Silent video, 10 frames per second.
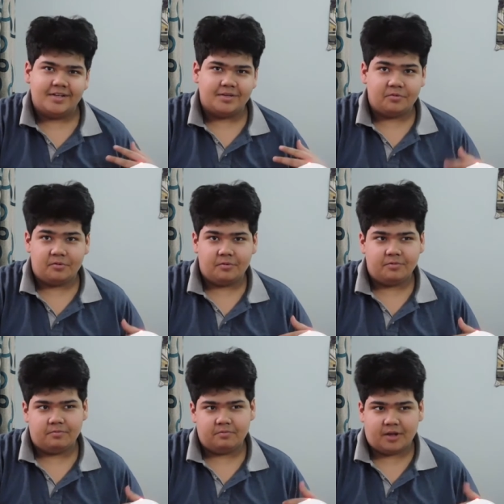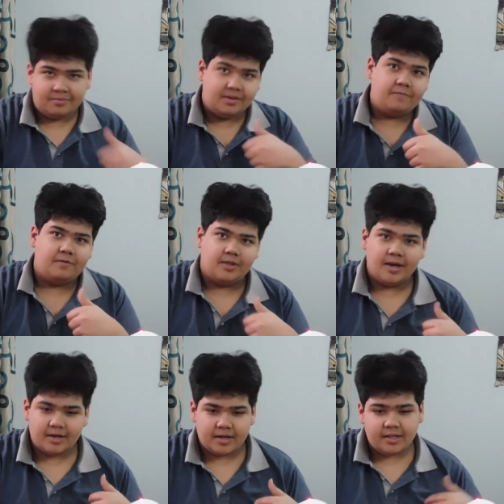So, thumbs up for
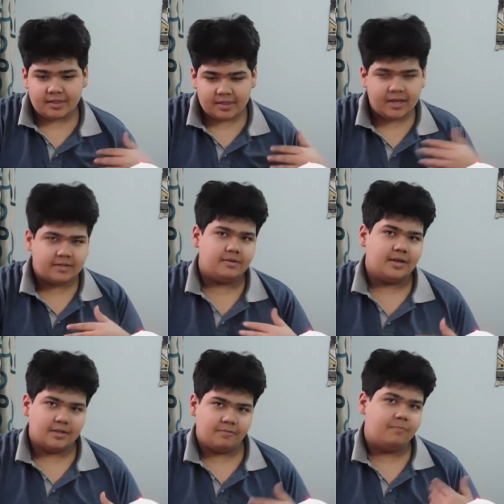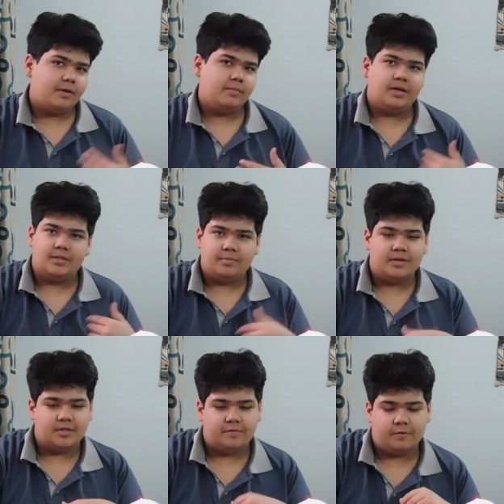that, and thanks Reliance for being my
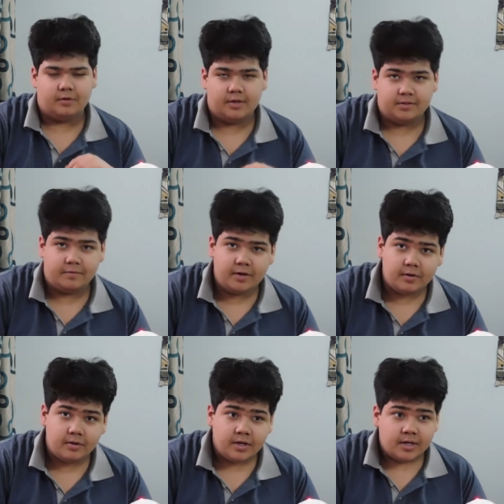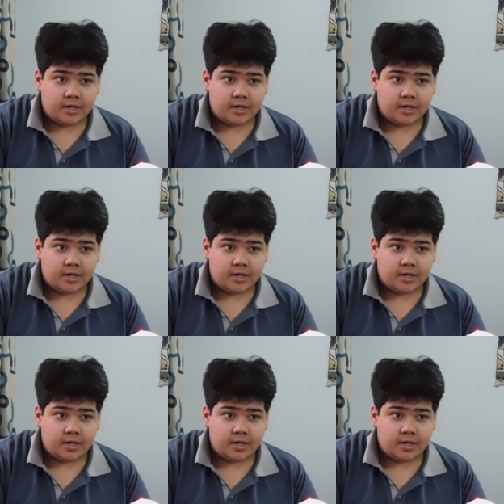inspiration for today's video.